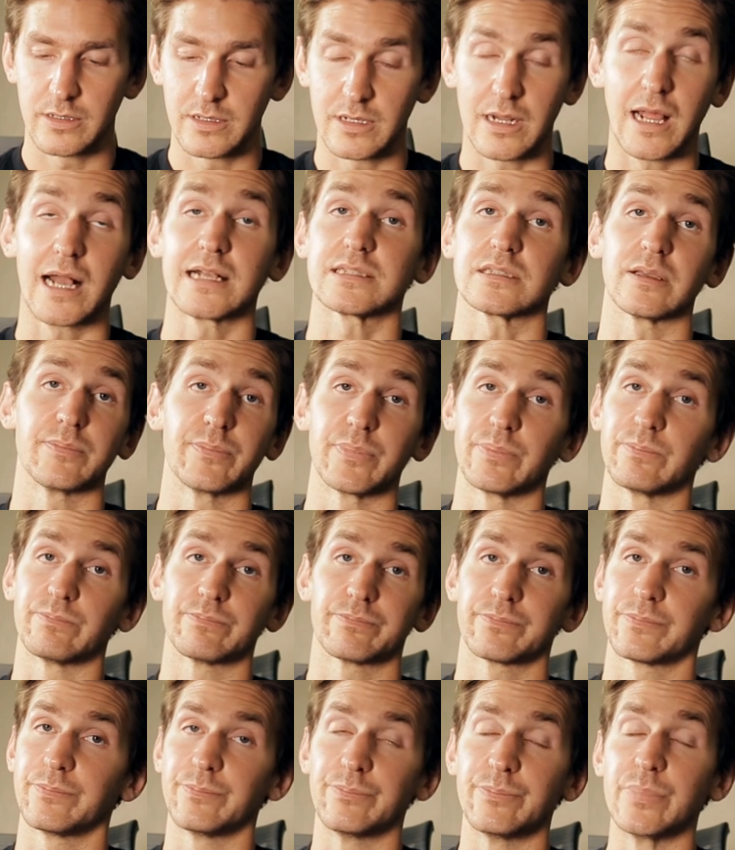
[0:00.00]
Now that's a
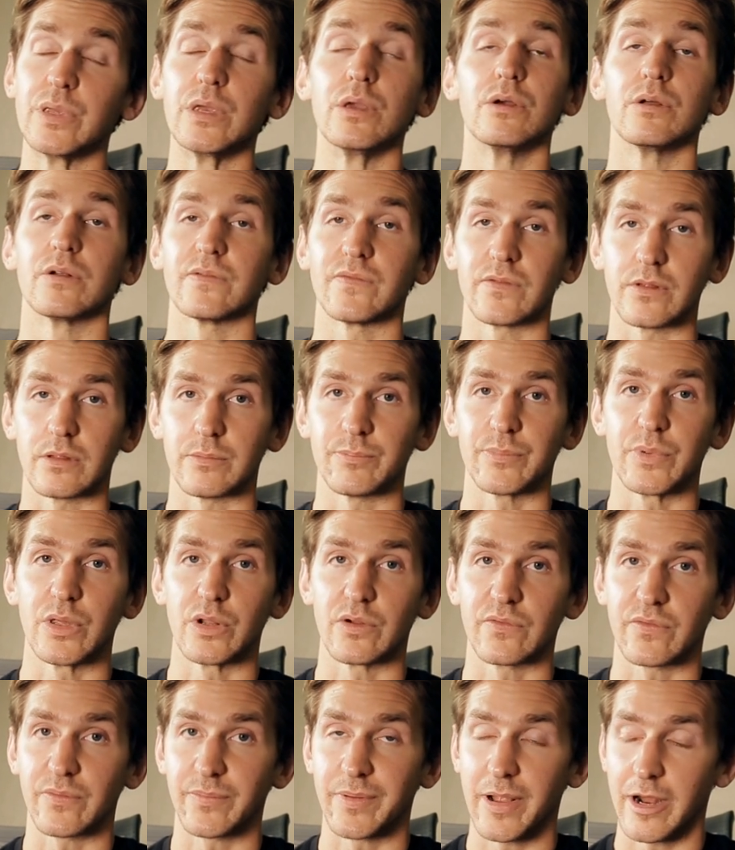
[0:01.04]
beautiful,
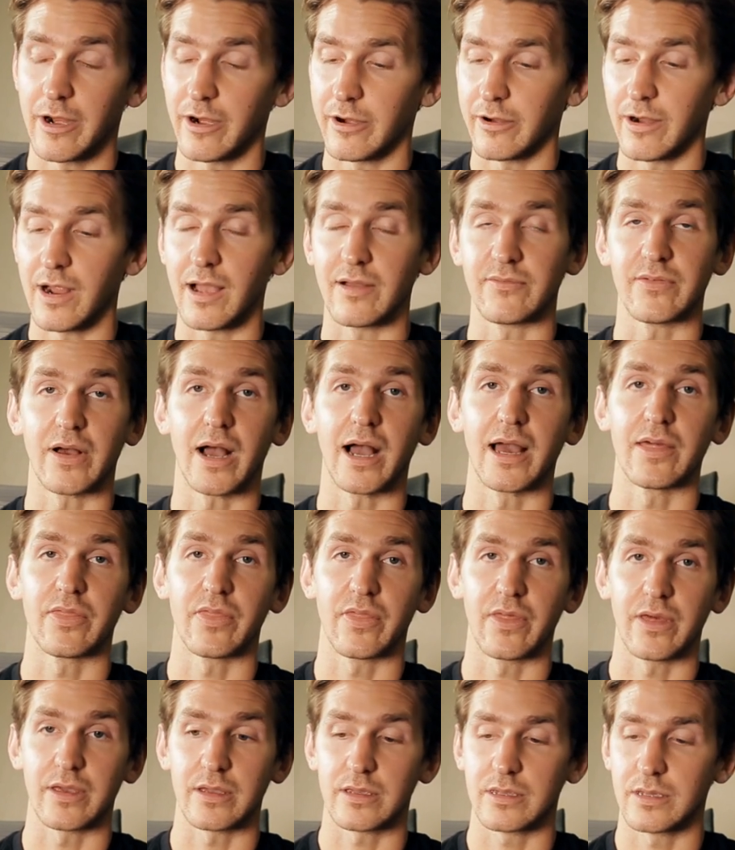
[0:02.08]
beautiful paragraph, I
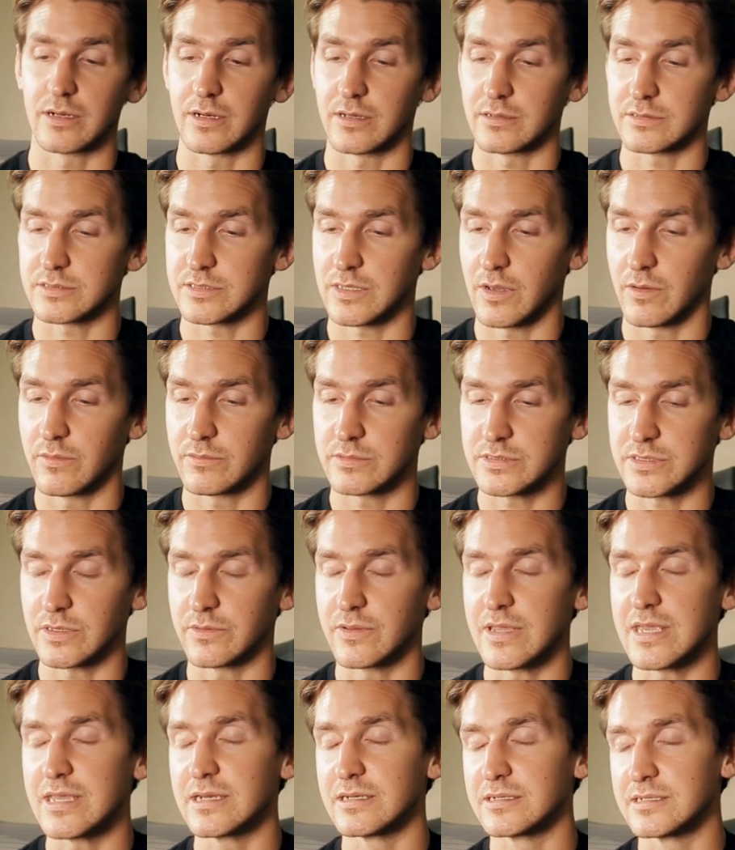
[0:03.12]
think, you know. So
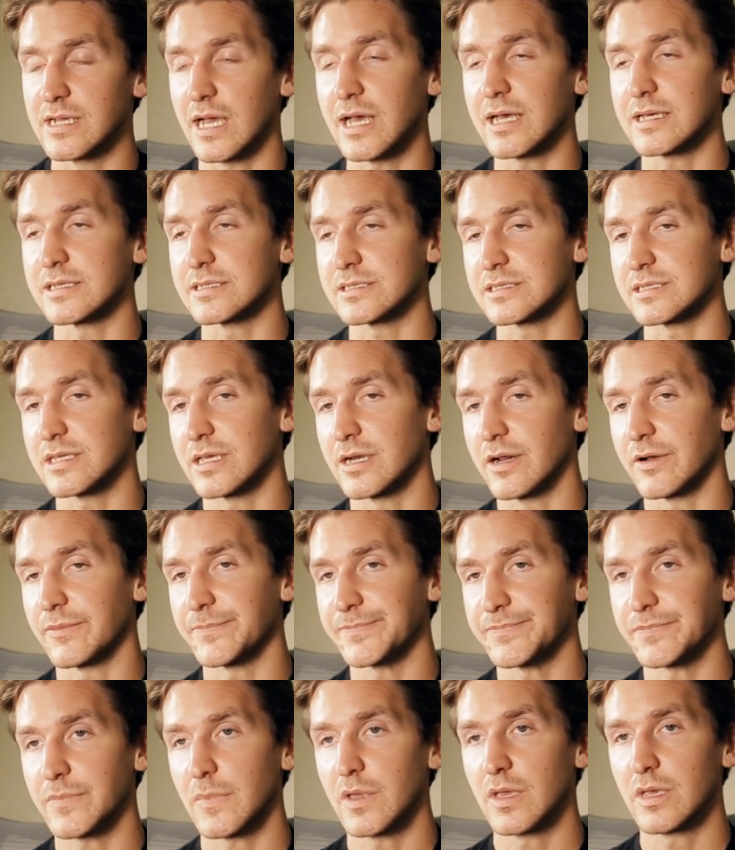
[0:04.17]
he does, you
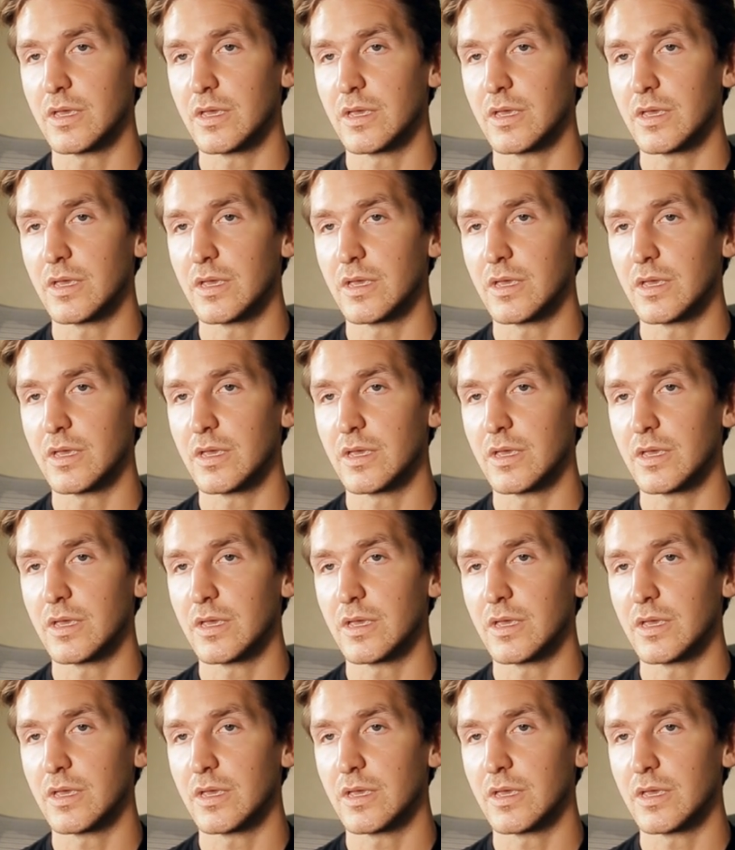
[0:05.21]
know,